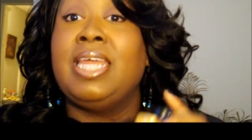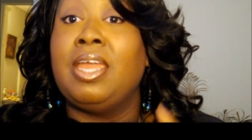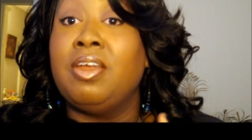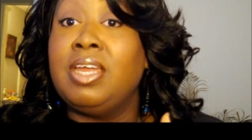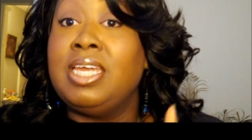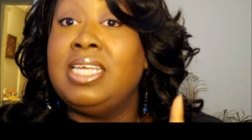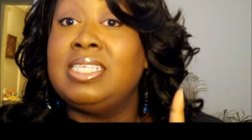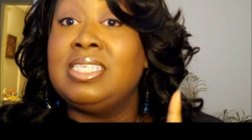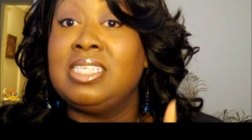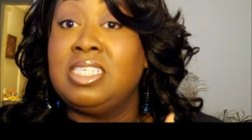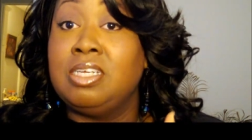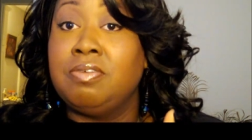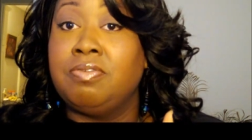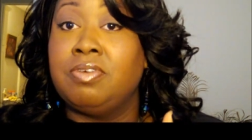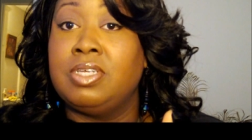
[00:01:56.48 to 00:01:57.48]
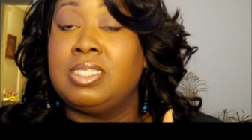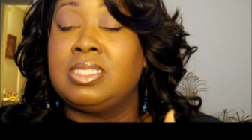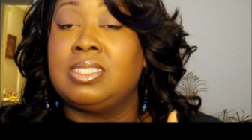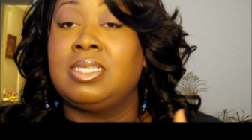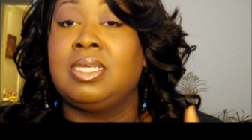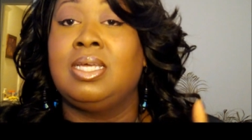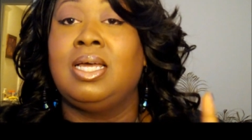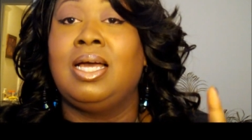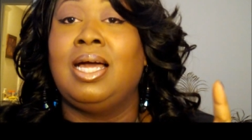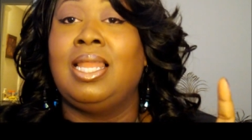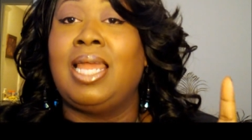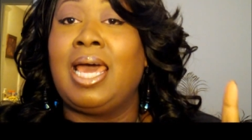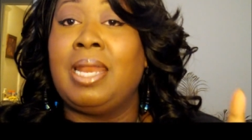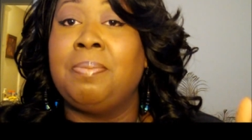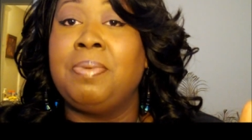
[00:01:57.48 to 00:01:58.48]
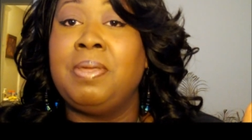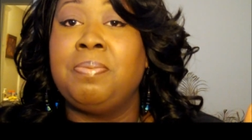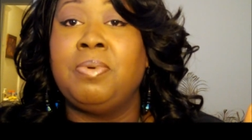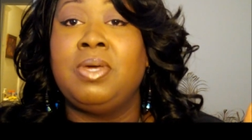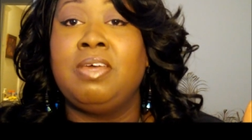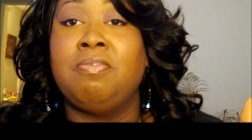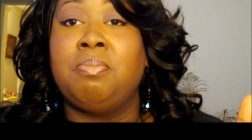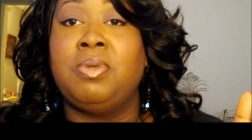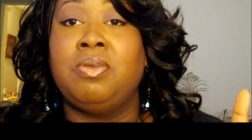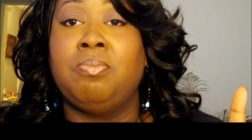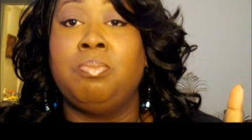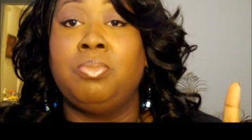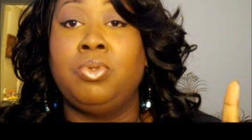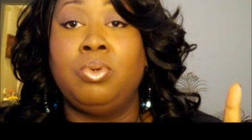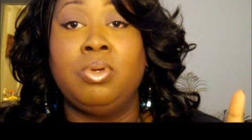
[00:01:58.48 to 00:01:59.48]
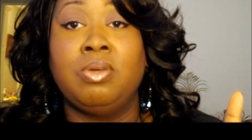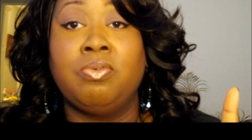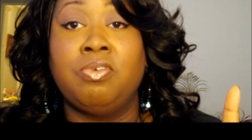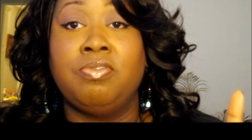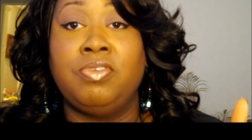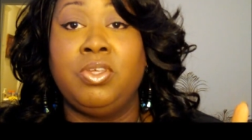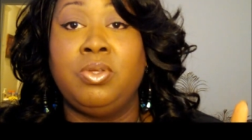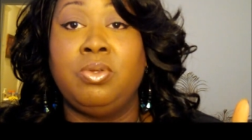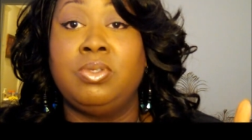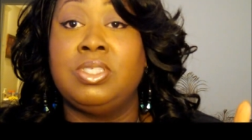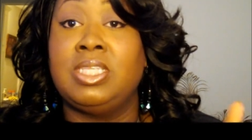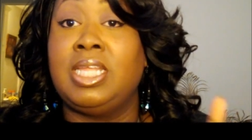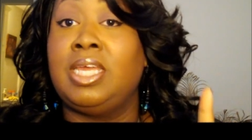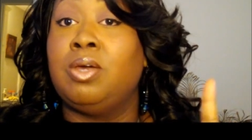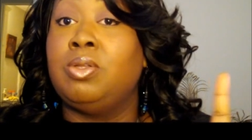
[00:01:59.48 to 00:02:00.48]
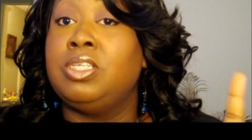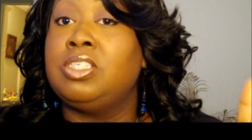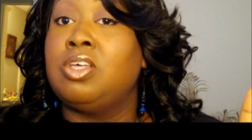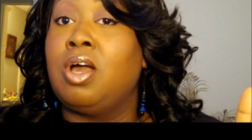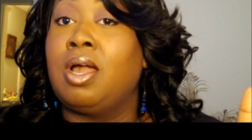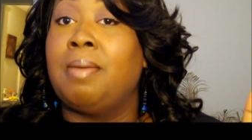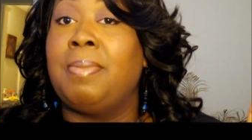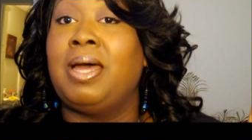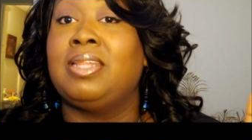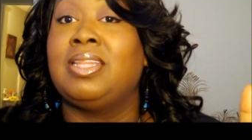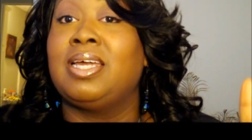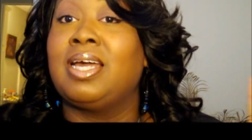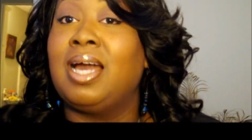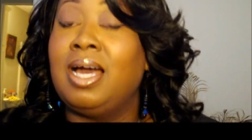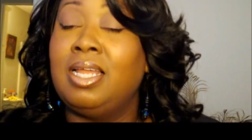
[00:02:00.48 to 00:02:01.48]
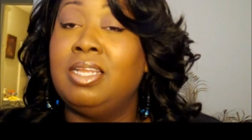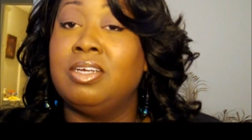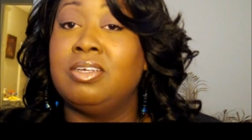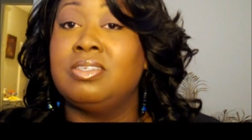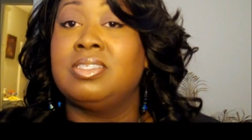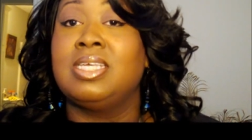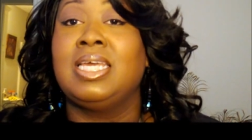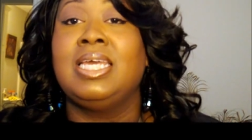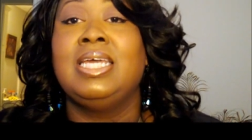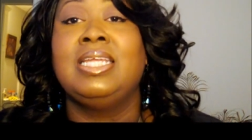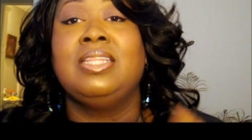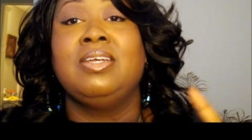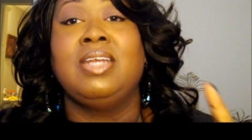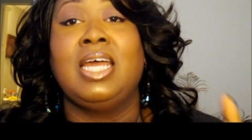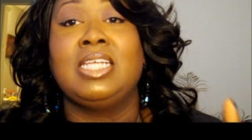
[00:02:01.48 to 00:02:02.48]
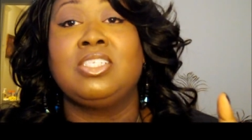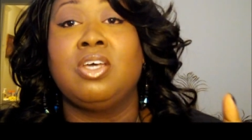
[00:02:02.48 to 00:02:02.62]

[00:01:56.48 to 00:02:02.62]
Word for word: There is a difference. A lot of people have been doing reviews and they only talk about the colors. They're